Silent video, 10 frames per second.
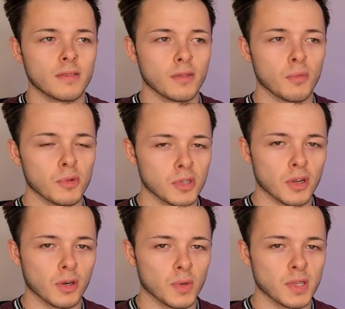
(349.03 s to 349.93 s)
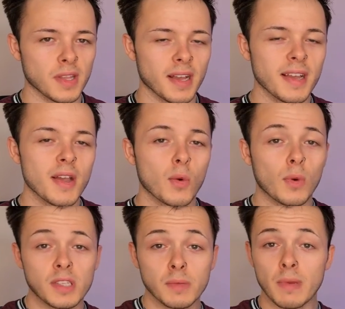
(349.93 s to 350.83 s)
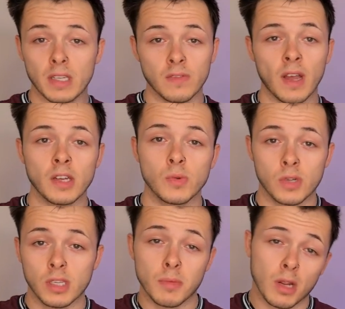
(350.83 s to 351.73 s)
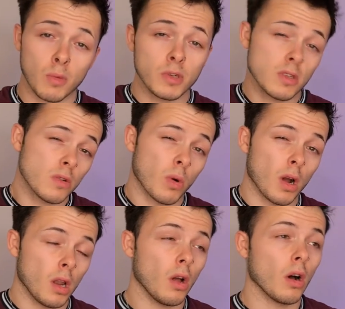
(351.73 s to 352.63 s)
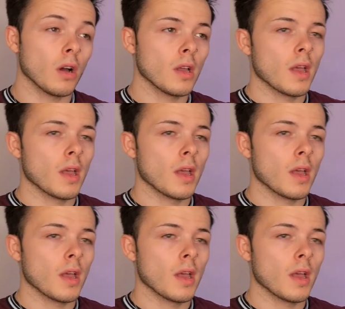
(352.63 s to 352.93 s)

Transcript: almost a time piece of there, with some mixed veg, which is something I would do quite a lot,